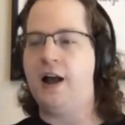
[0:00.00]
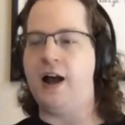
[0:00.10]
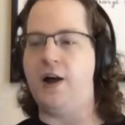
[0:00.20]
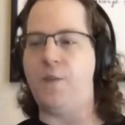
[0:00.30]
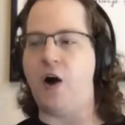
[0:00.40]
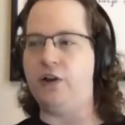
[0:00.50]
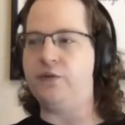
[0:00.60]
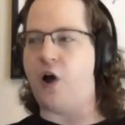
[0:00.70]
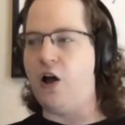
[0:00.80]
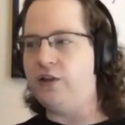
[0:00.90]
Um, all
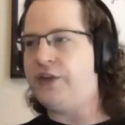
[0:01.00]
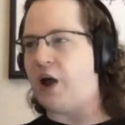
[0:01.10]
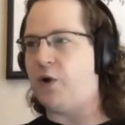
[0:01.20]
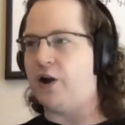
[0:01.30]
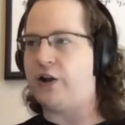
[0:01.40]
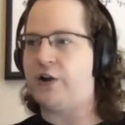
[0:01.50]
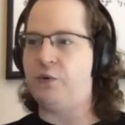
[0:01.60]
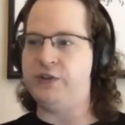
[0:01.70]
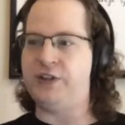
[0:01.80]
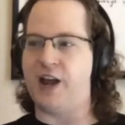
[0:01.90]
of all of that work
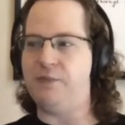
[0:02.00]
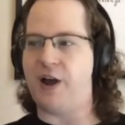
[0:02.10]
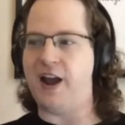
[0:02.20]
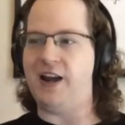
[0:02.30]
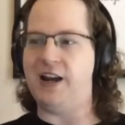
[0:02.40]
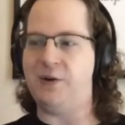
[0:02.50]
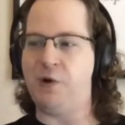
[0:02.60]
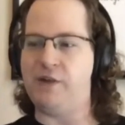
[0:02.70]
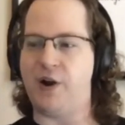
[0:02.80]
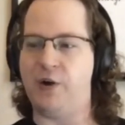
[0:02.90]
was done by
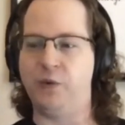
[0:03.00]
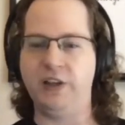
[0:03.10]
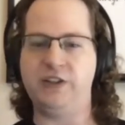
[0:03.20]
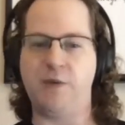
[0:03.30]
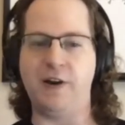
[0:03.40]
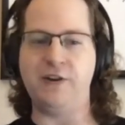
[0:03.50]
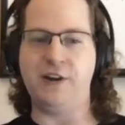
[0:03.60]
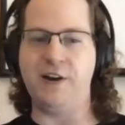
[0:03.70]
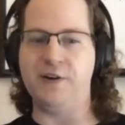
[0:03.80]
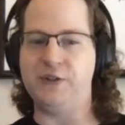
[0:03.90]
one of our really smart
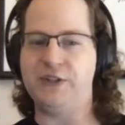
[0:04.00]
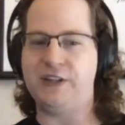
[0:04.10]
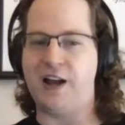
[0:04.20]
engineers.